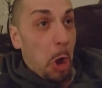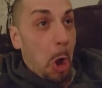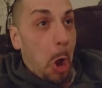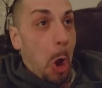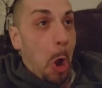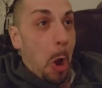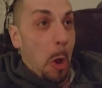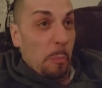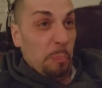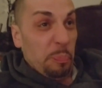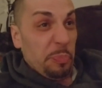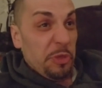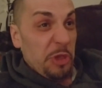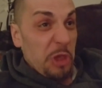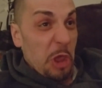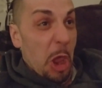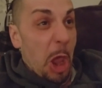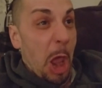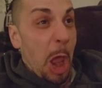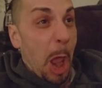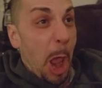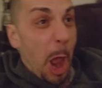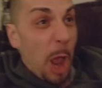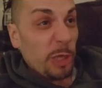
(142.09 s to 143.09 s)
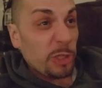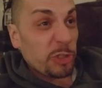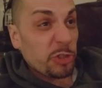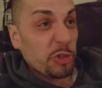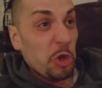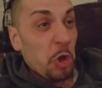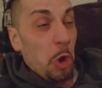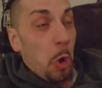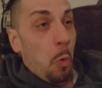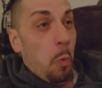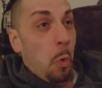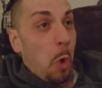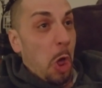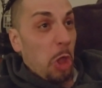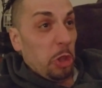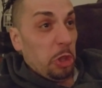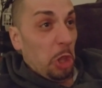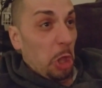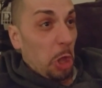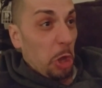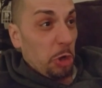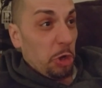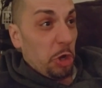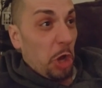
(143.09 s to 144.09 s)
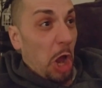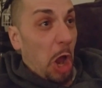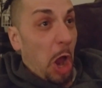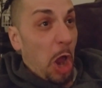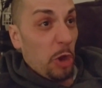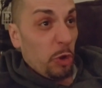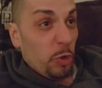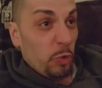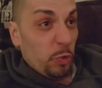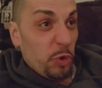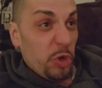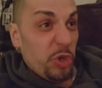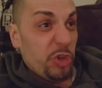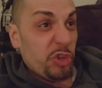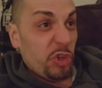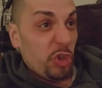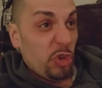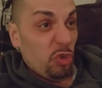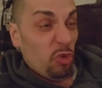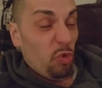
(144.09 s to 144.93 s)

up the ass while a guy reaches